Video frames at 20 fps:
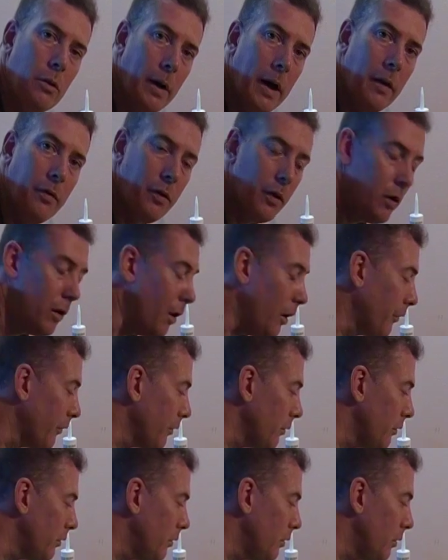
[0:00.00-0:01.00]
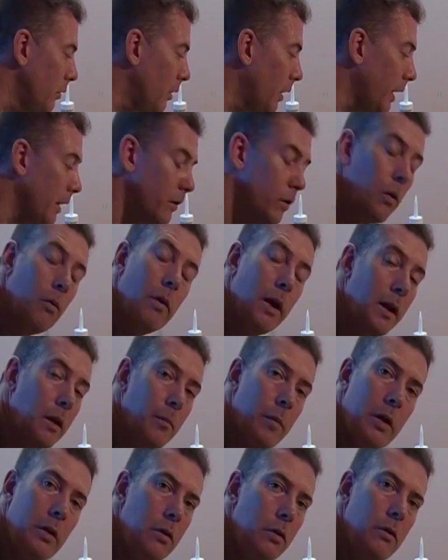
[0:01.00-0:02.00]
of you out there also do. I don't
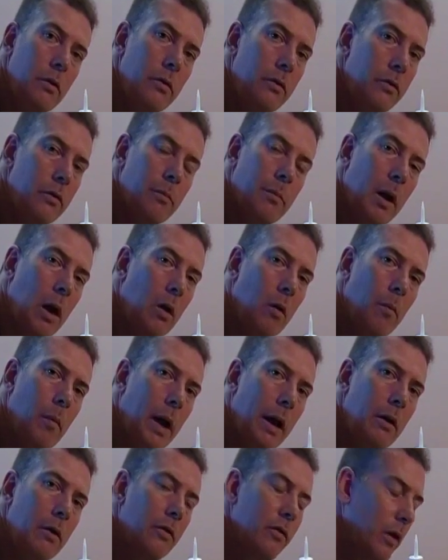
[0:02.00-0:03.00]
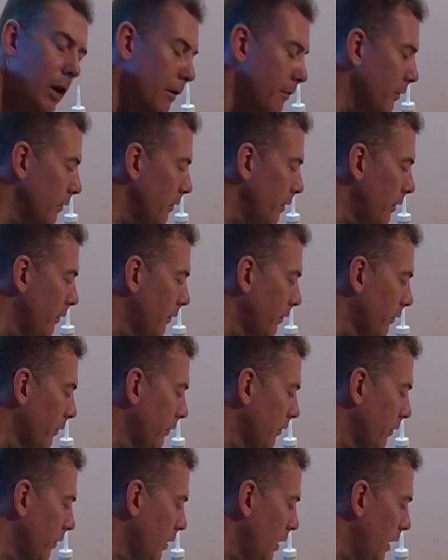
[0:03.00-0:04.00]
recommend you use your power miter saw for
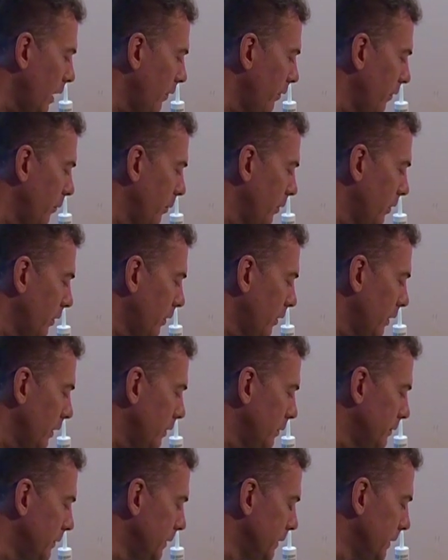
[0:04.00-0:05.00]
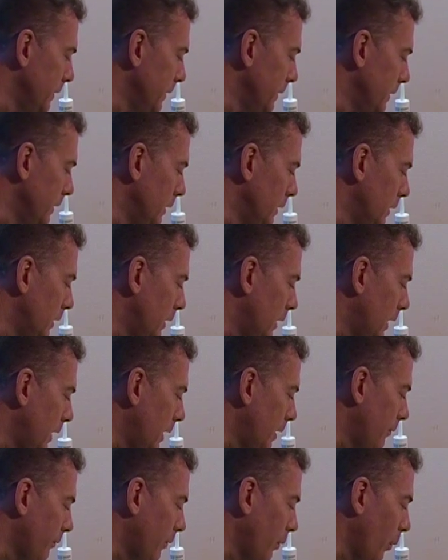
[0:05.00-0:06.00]
this uh, this material.
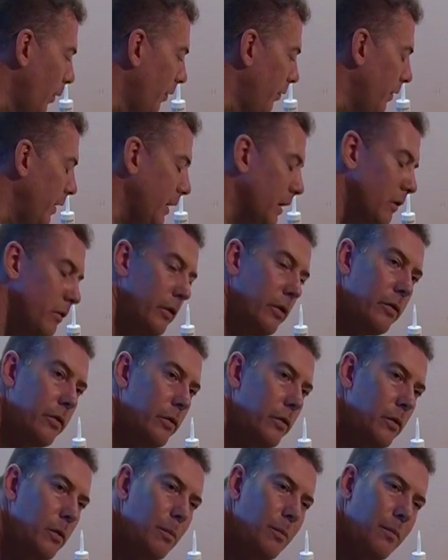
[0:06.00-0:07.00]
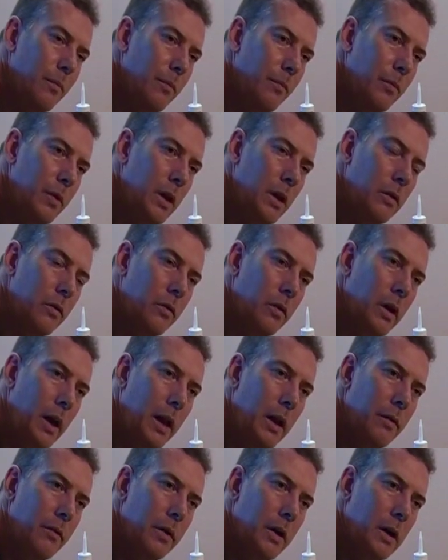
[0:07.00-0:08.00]
Uh, for one thing, it just it's
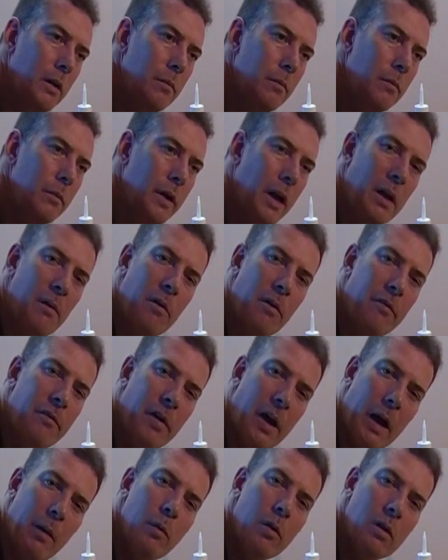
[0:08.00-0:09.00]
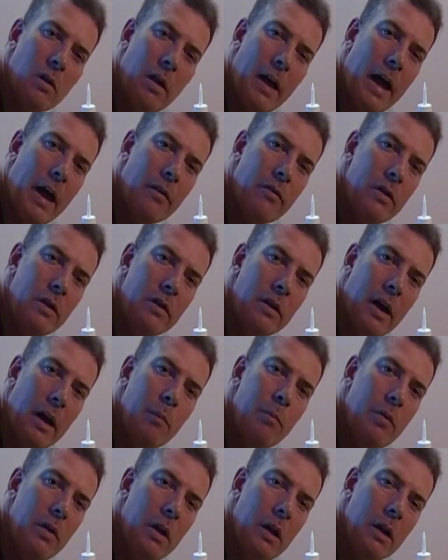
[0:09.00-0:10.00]
kind of a kind of a fiberglassy
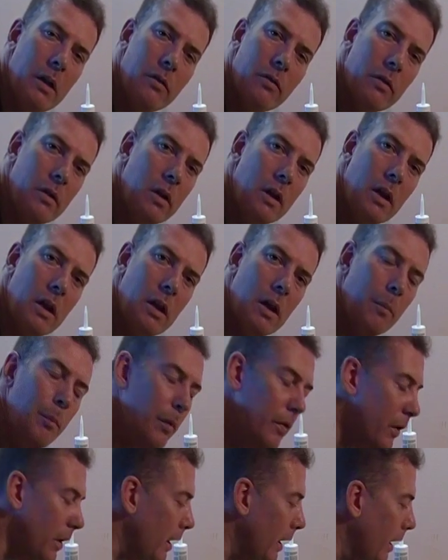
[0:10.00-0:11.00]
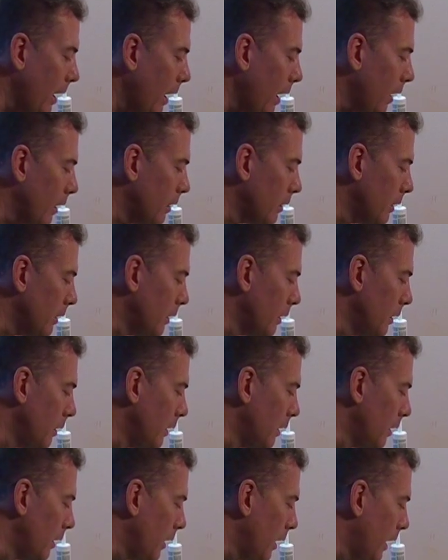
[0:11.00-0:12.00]
type thing. It's going to get up in the air.
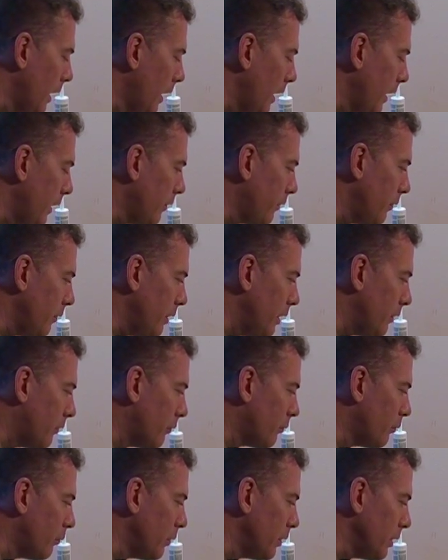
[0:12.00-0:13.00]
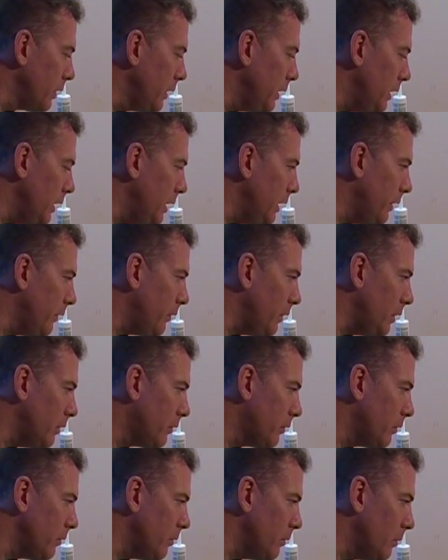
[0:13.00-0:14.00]
Uh, it's it's really
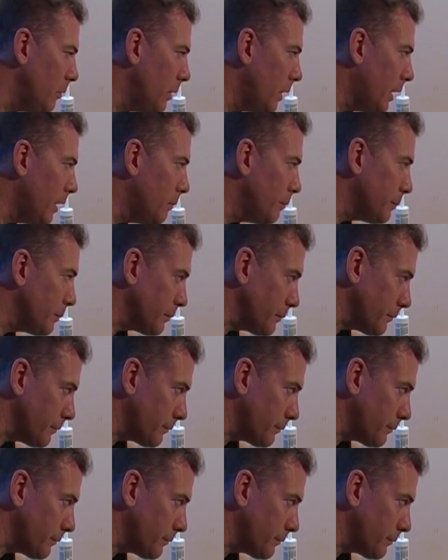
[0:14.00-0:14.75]
easy to uh,